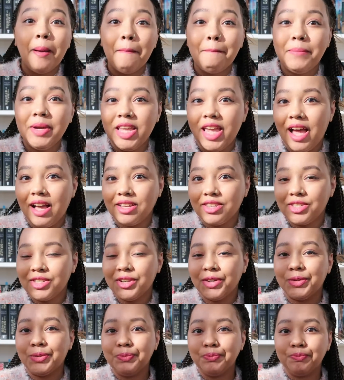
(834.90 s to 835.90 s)
But yeah,
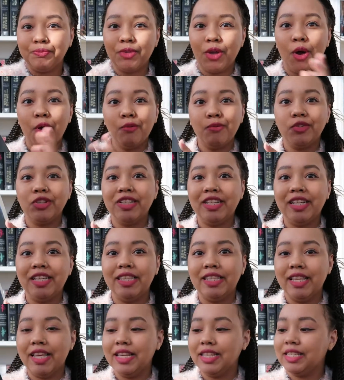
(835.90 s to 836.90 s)
so hopefully
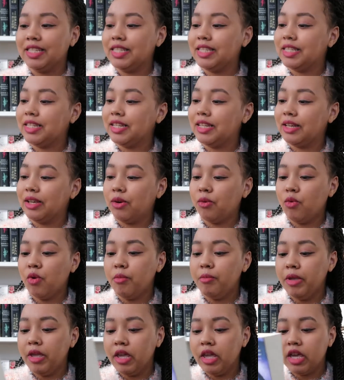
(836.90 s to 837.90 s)
this will
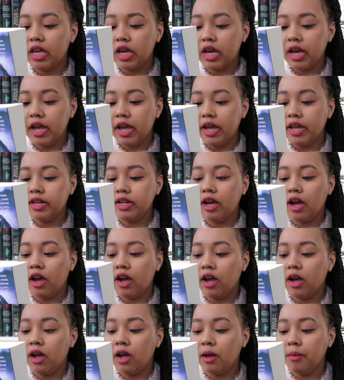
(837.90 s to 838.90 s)
be good.
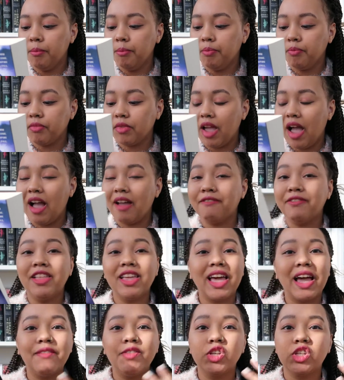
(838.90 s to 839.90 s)
I feel
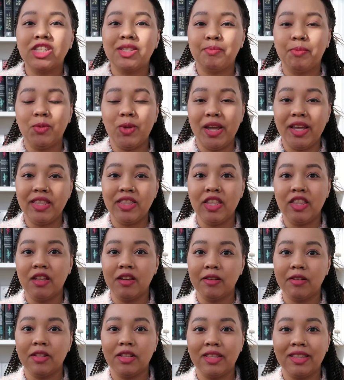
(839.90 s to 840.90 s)
like I've explained
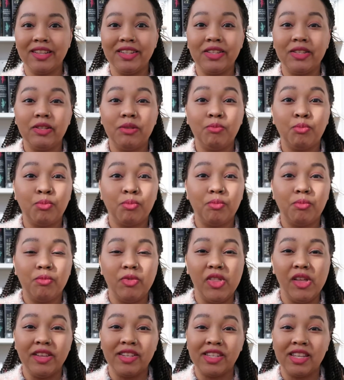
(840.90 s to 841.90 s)

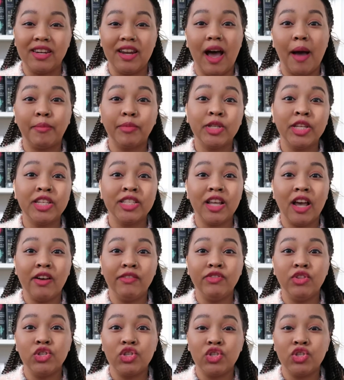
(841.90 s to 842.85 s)
the synopsis of The